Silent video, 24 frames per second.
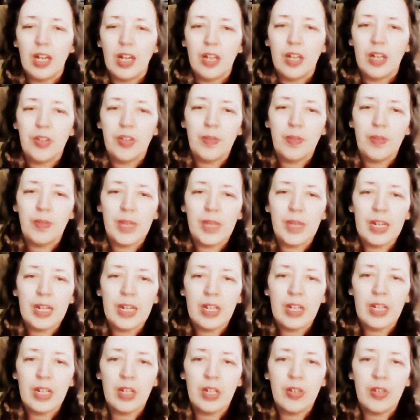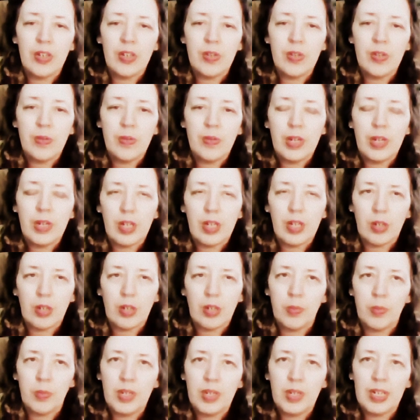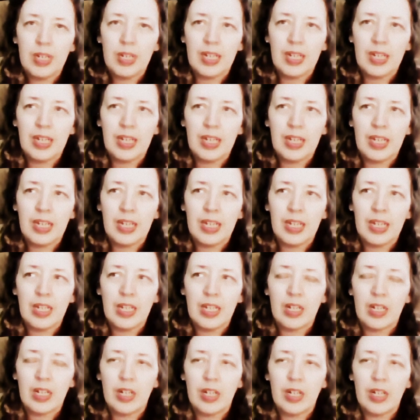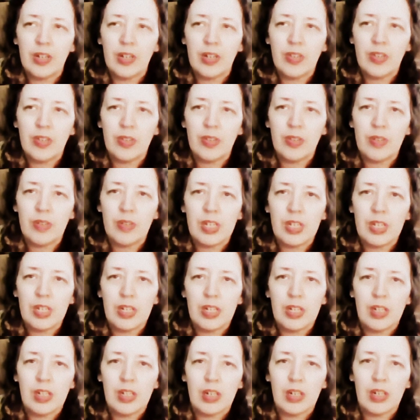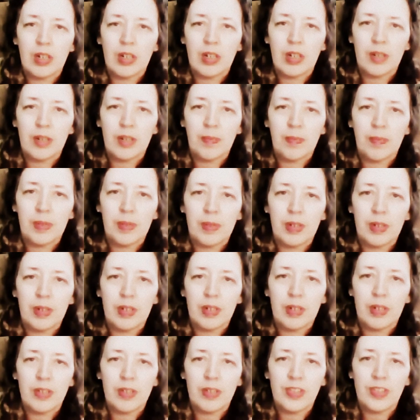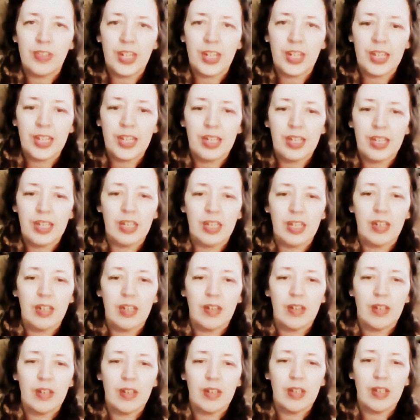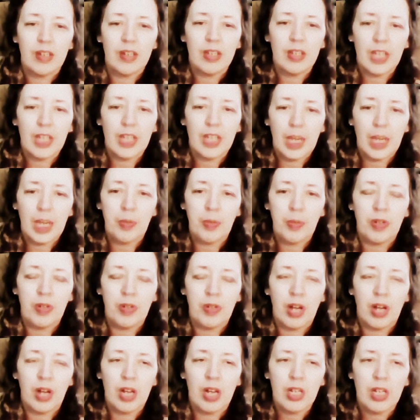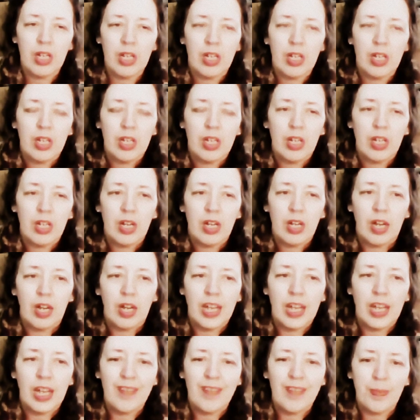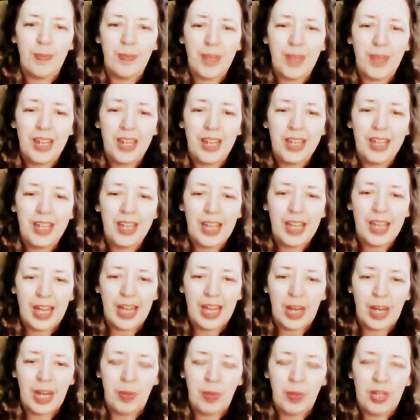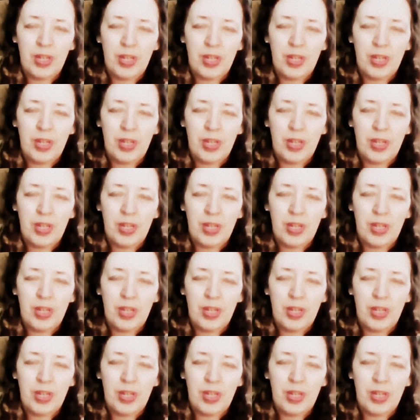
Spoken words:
So I'm getting a new helmet, and I also needed a second cable lock. I have a pedicab,